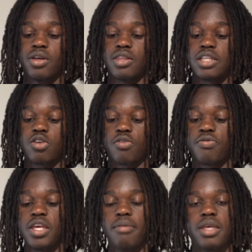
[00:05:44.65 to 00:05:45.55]
that their
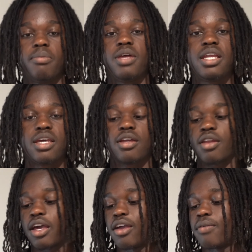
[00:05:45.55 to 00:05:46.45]
feet be bleeding,
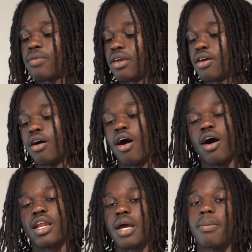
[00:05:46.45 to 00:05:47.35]
like
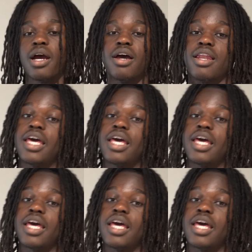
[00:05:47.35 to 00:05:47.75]
all that, bruh.